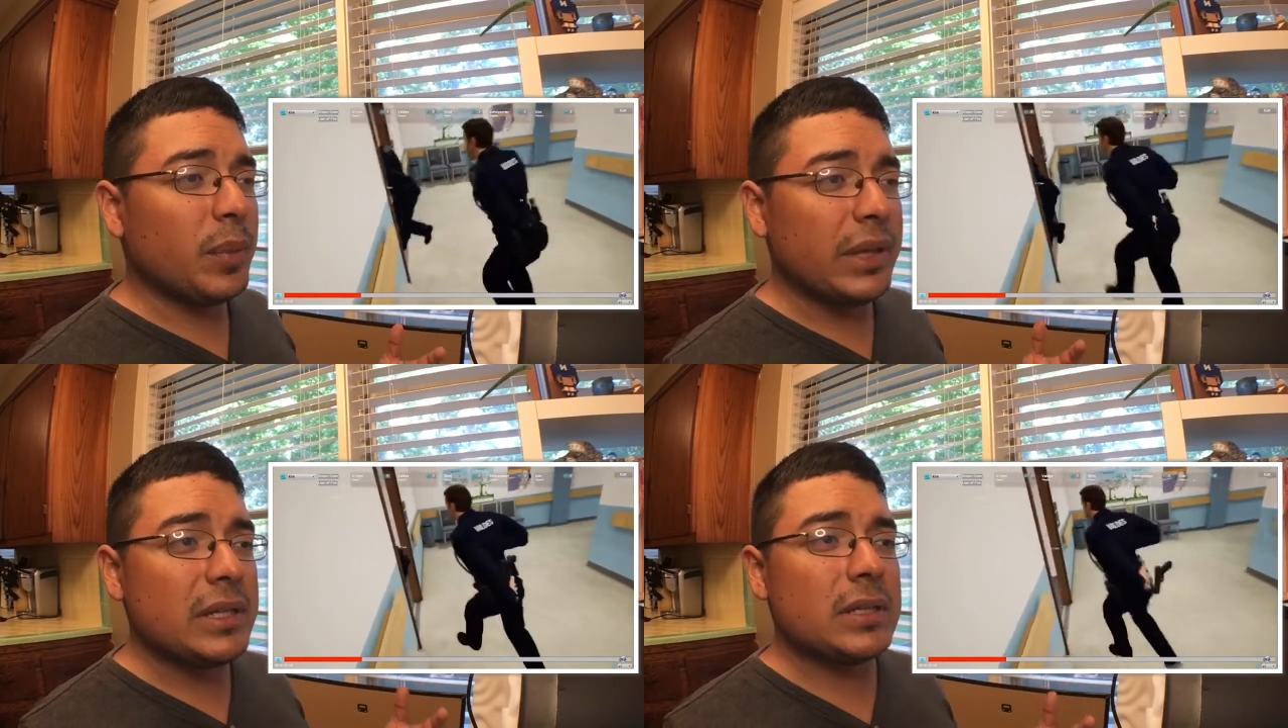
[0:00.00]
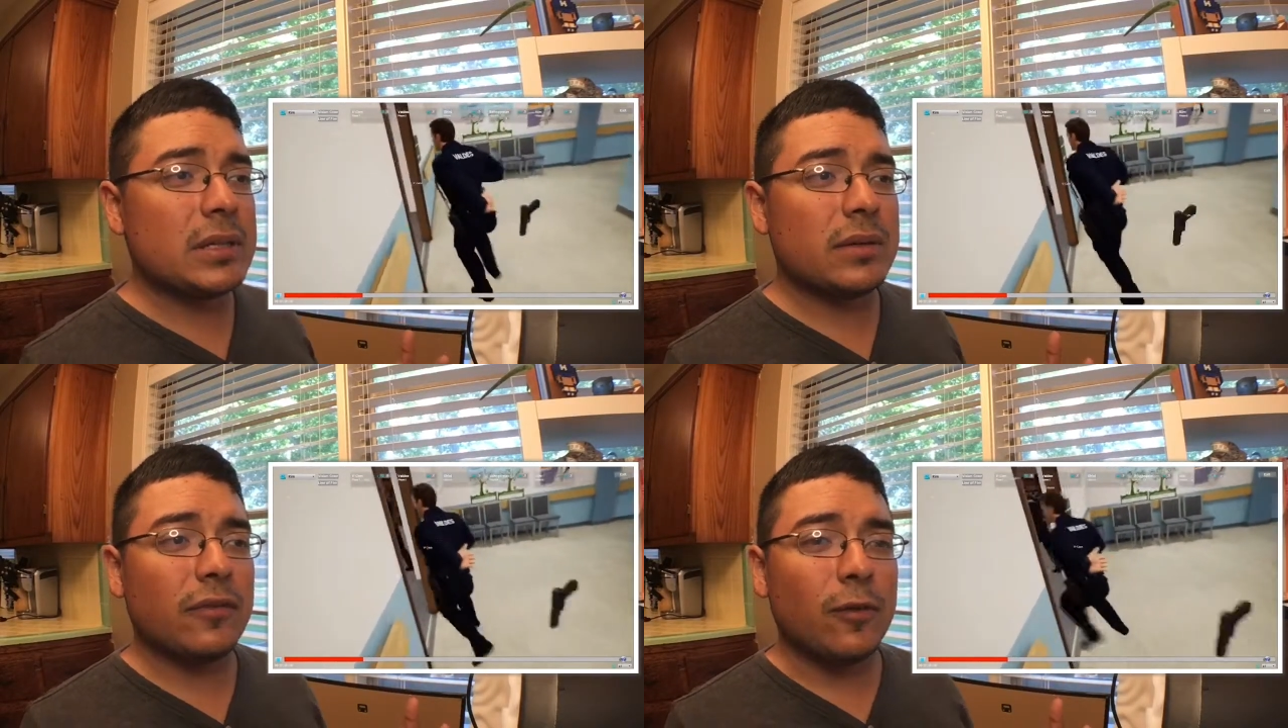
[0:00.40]
police
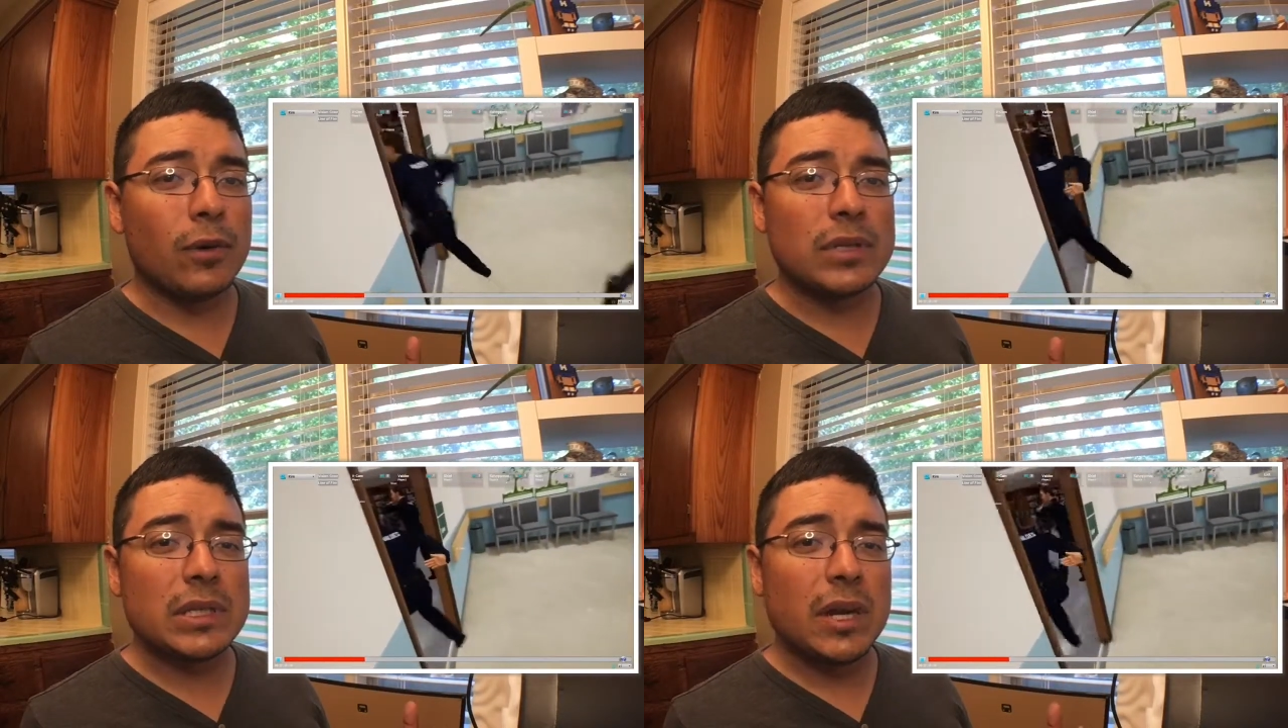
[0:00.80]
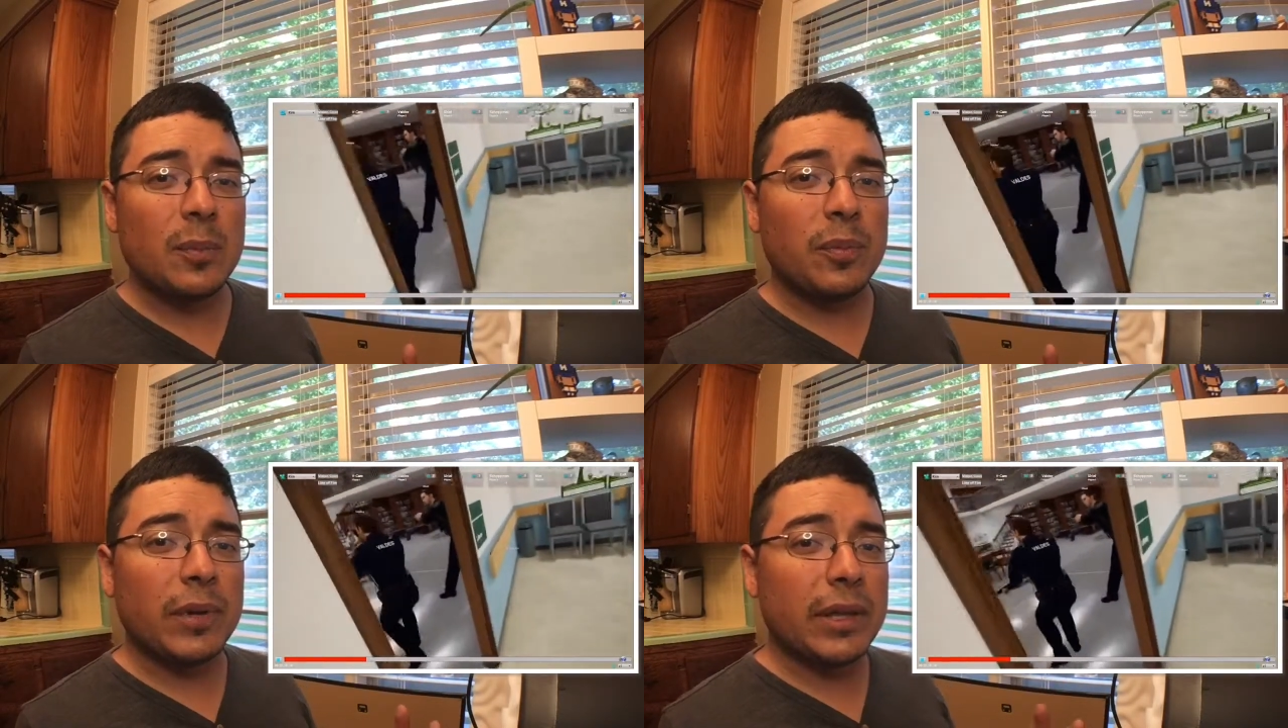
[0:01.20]
force
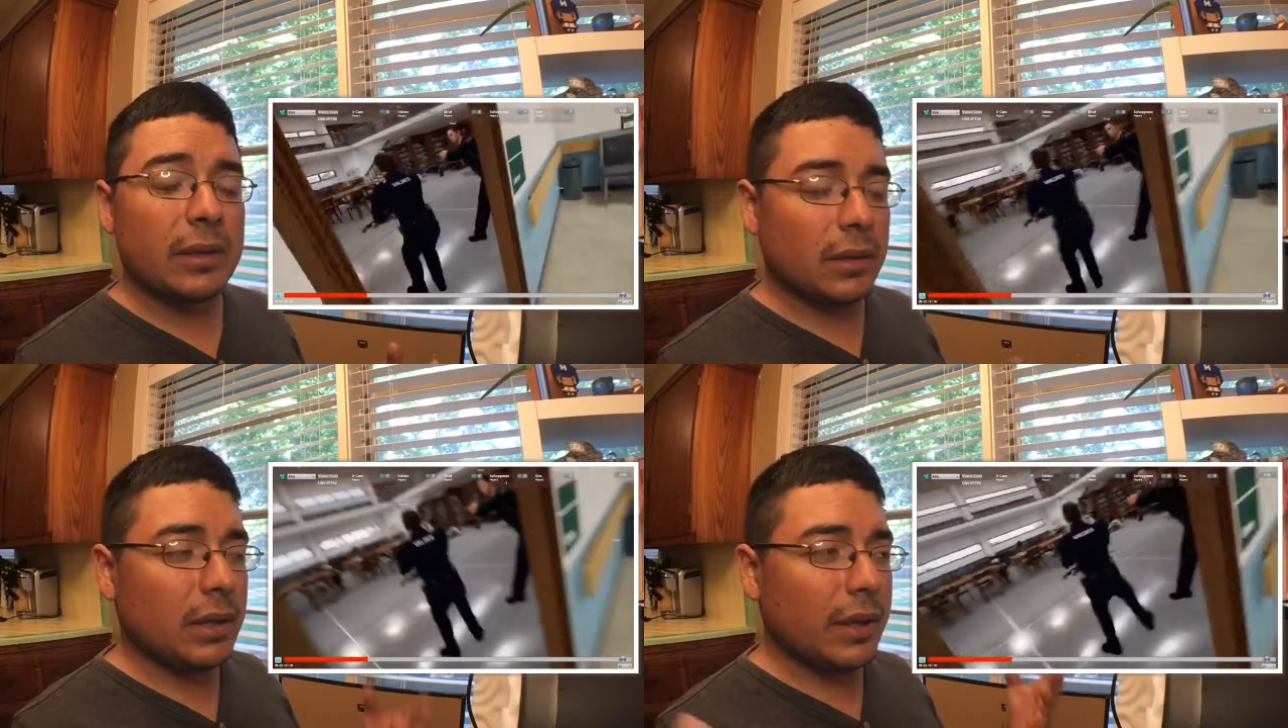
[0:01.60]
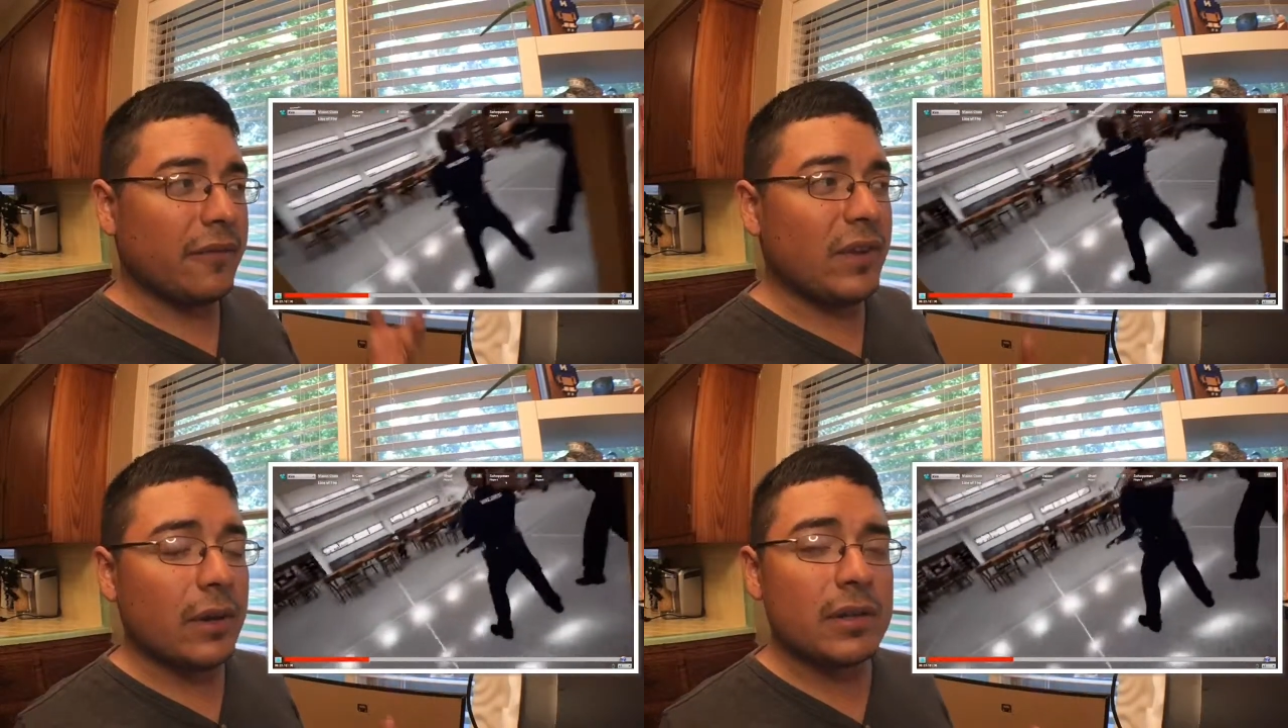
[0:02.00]
up with like
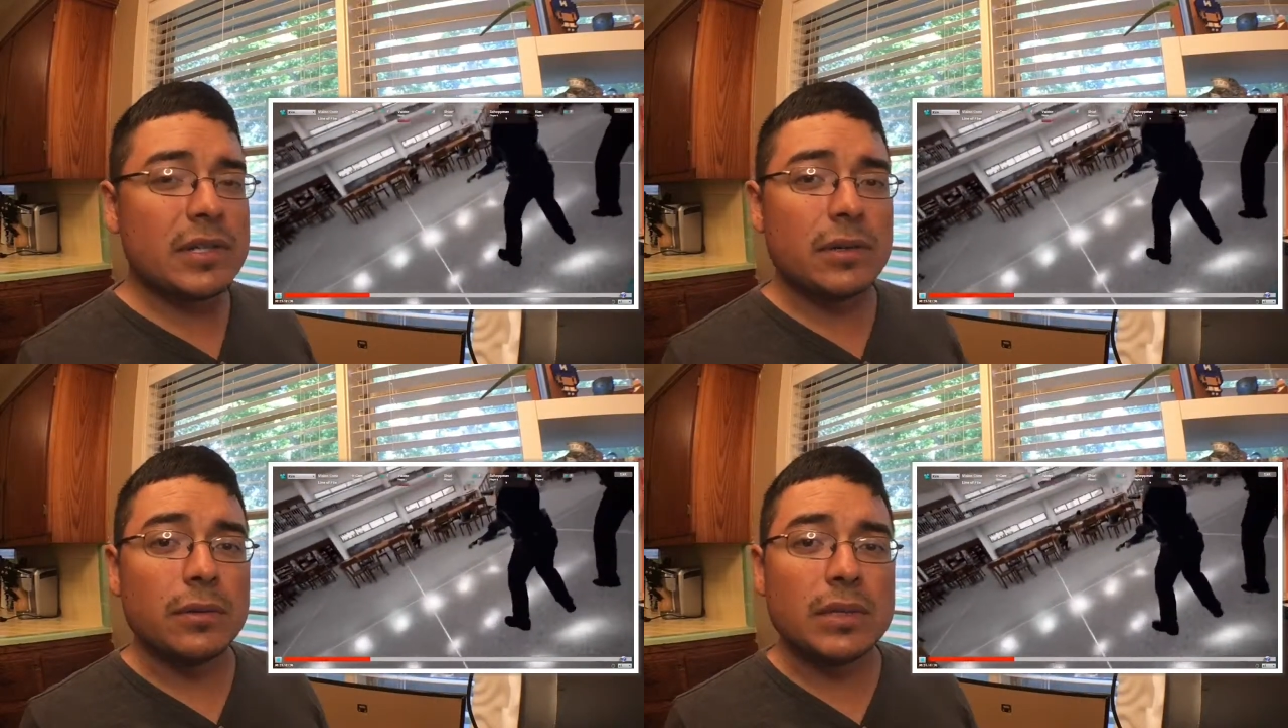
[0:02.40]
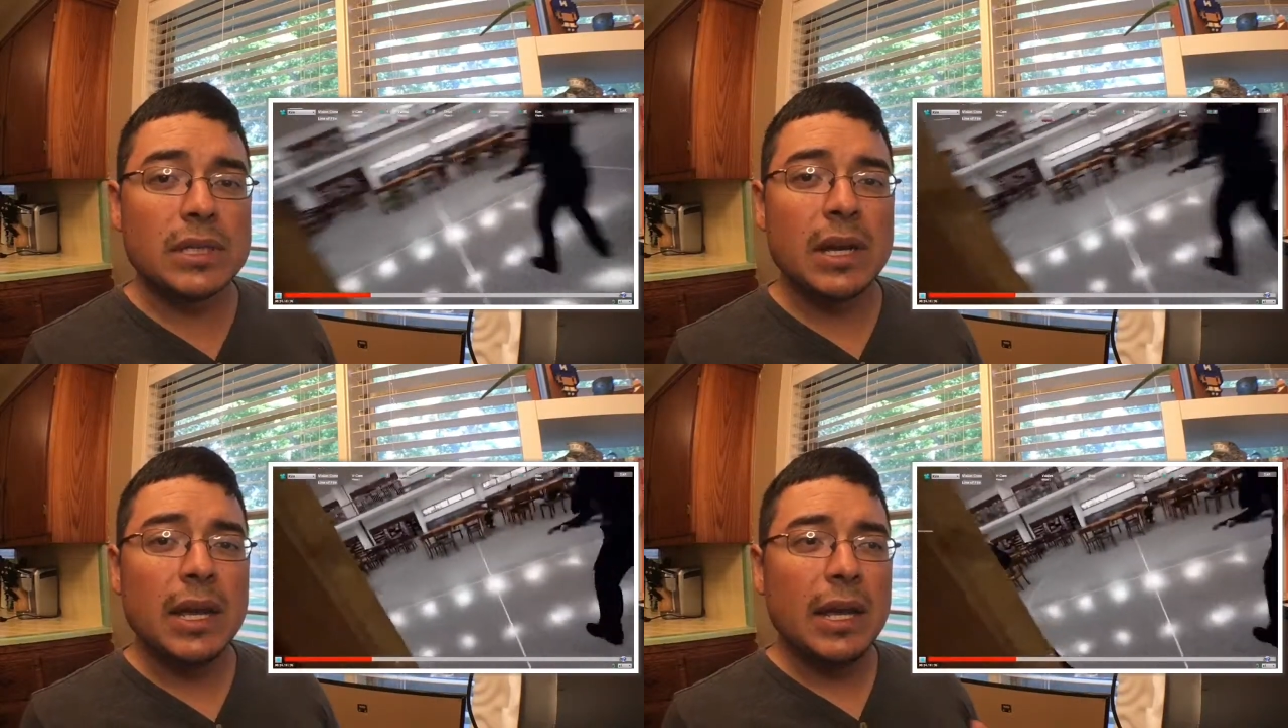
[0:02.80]
VR suits
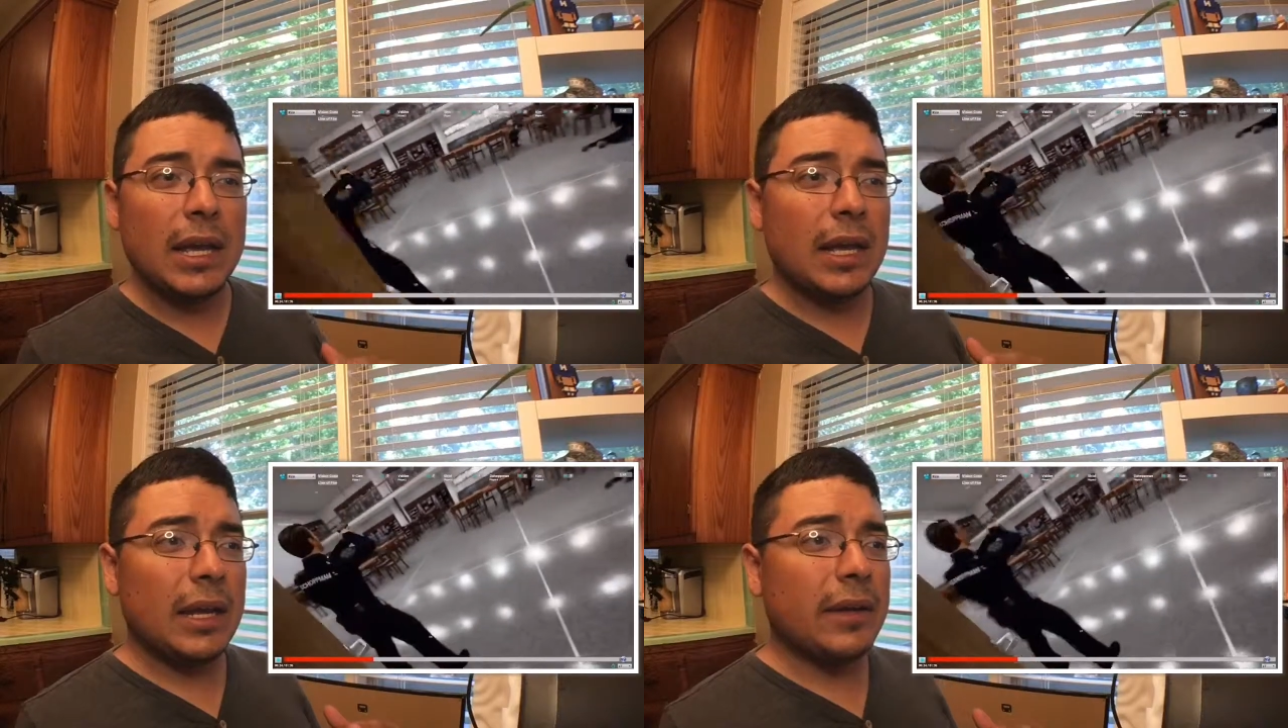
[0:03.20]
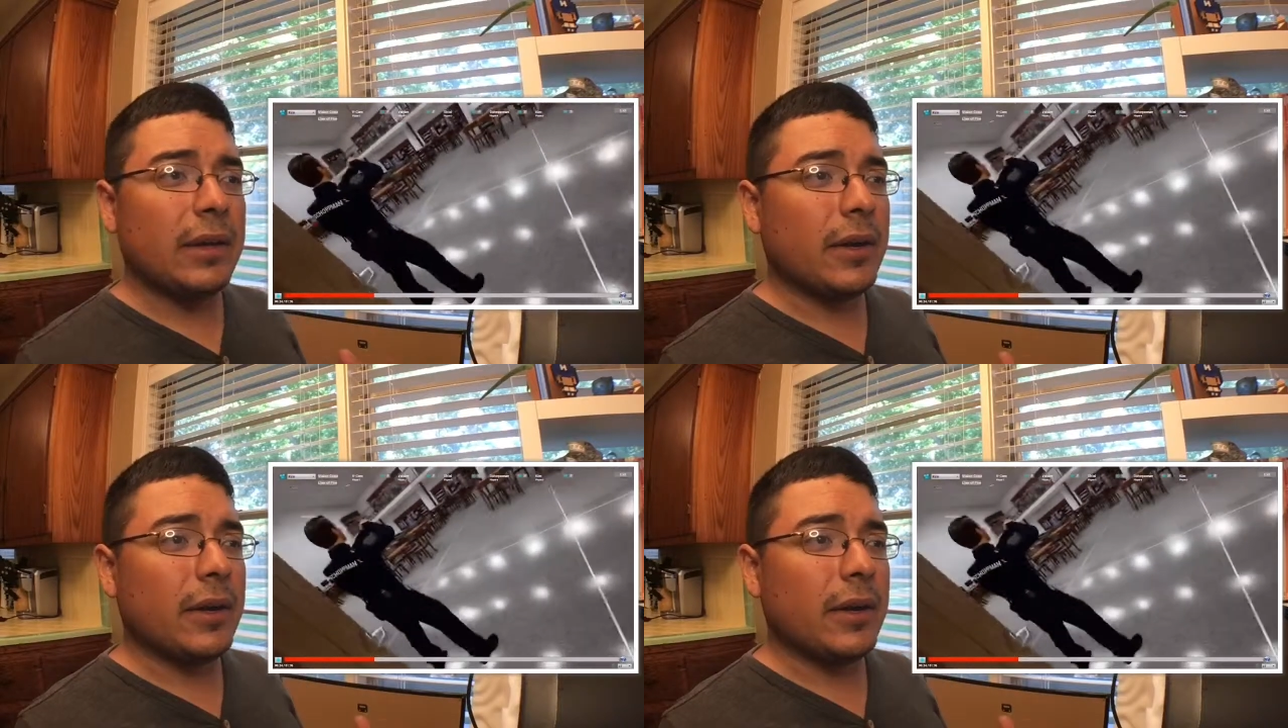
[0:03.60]
and